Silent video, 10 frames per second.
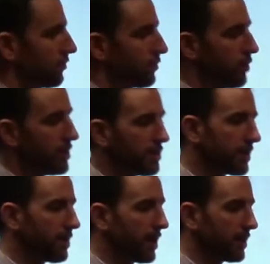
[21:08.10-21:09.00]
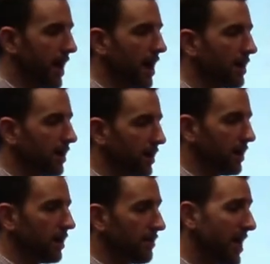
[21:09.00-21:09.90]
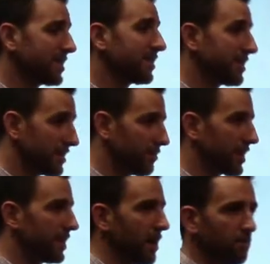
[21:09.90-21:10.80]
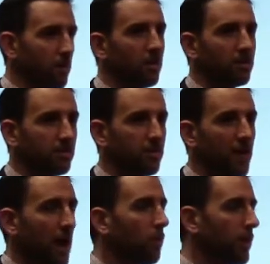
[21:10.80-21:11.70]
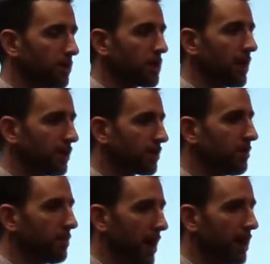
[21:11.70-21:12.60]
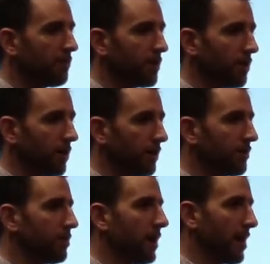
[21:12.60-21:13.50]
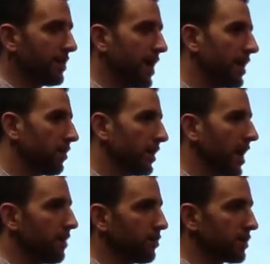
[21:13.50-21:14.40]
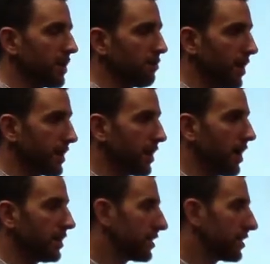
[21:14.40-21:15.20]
when you think about that. That's a significant number. That will change some behavior if you have an 8 or a 9% rate cut.